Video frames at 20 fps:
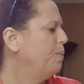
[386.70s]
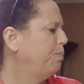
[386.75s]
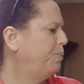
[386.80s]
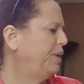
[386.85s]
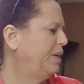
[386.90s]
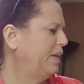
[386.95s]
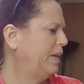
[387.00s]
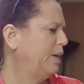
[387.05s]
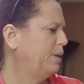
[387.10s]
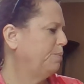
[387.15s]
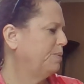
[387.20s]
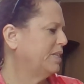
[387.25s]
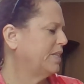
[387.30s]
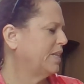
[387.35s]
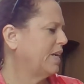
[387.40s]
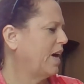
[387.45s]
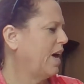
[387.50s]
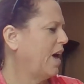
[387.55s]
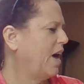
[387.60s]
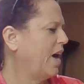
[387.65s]
Being able
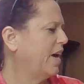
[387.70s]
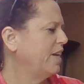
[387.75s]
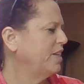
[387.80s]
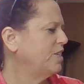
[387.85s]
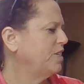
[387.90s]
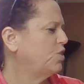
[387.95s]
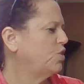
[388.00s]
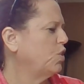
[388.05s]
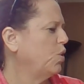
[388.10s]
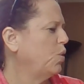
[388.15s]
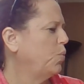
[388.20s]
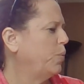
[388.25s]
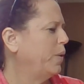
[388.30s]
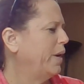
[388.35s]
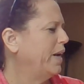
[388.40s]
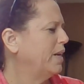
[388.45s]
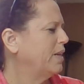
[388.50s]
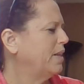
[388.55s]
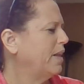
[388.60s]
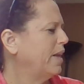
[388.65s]
to hide so
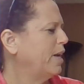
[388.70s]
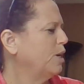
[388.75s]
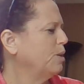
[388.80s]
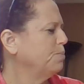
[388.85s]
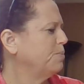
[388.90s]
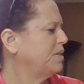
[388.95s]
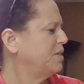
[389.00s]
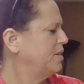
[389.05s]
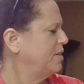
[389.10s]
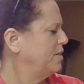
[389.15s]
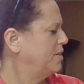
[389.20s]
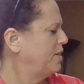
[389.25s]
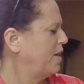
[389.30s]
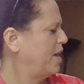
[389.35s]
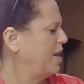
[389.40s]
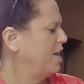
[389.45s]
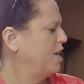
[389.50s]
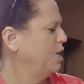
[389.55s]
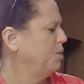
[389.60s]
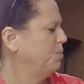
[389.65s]
well helps this
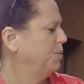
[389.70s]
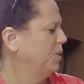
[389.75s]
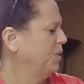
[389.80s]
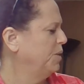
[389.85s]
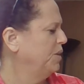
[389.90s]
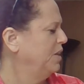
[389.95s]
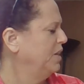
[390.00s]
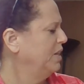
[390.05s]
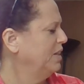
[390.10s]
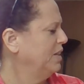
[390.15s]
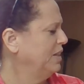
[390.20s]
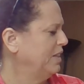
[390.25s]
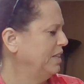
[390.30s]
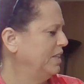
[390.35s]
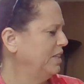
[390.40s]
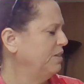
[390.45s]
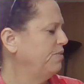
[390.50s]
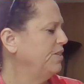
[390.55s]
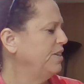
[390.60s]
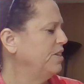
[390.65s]
animal
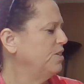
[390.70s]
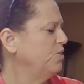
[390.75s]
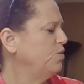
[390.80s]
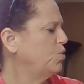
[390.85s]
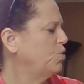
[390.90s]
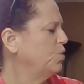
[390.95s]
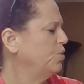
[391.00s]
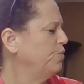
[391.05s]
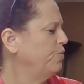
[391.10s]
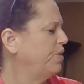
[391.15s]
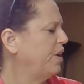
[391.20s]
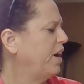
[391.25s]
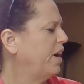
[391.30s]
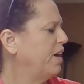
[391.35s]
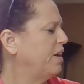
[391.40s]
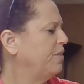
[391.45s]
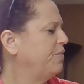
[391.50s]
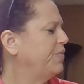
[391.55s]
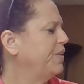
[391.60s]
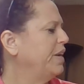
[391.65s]
live and
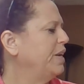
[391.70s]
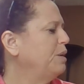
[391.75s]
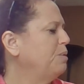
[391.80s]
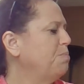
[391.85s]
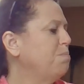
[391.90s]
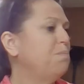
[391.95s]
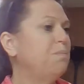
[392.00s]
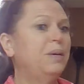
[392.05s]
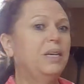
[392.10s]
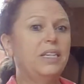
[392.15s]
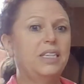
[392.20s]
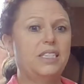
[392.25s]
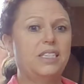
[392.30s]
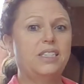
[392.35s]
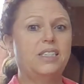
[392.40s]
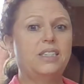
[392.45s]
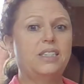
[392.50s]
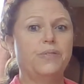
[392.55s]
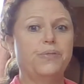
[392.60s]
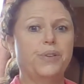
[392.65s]
survive in
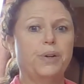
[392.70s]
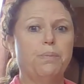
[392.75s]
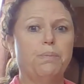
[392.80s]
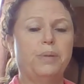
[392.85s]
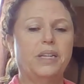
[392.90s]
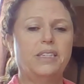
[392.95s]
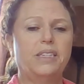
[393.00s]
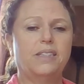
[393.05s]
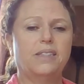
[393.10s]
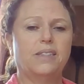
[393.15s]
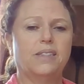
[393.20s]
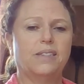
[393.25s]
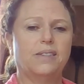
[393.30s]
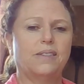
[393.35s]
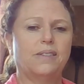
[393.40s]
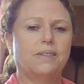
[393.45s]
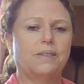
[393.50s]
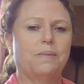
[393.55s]
many different places.